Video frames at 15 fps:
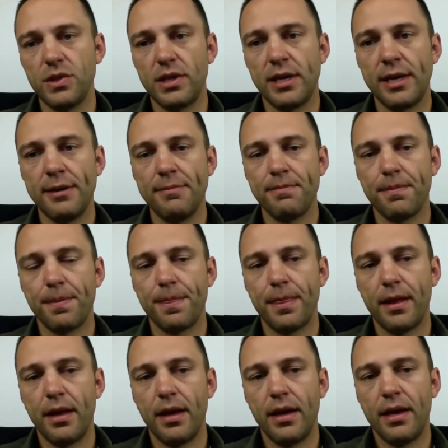Okay?
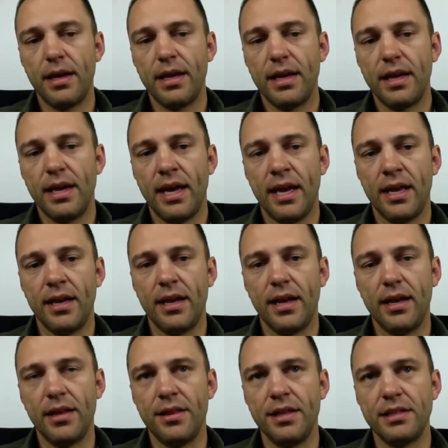And
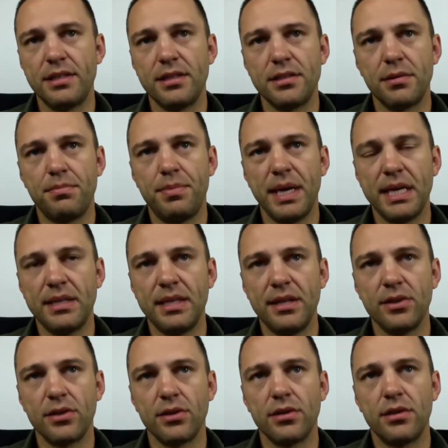this is a big
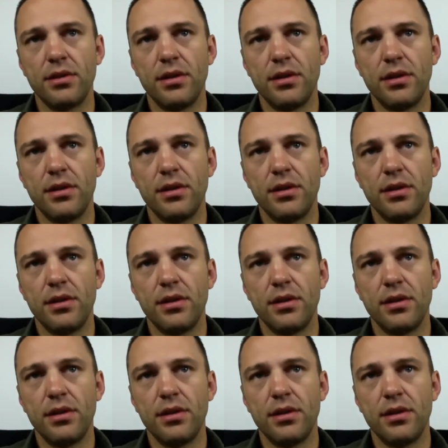deal.